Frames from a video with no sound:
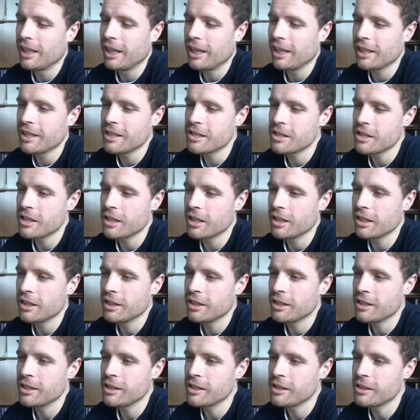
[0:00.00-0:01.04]
and it's
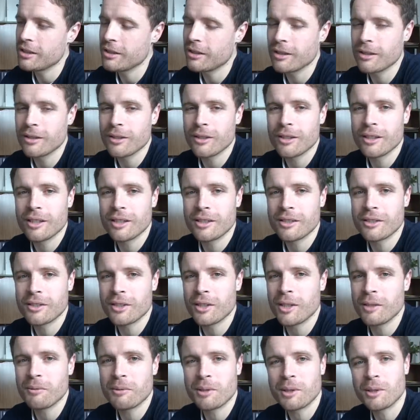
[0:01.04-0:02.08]

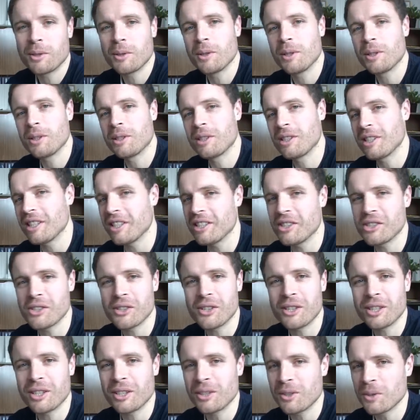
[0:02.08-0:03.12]
time to sit
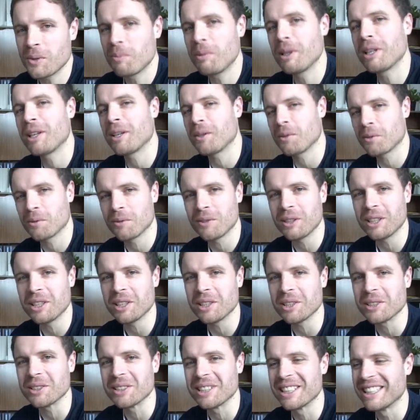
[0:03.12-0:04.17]
inside and do a pickups
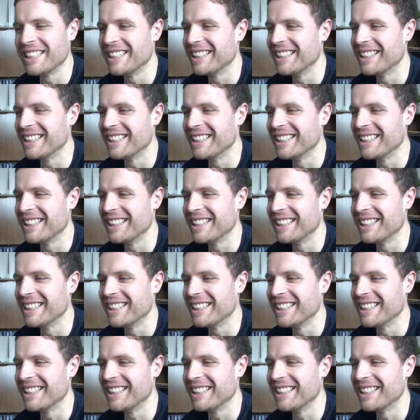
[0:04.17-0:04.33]
video.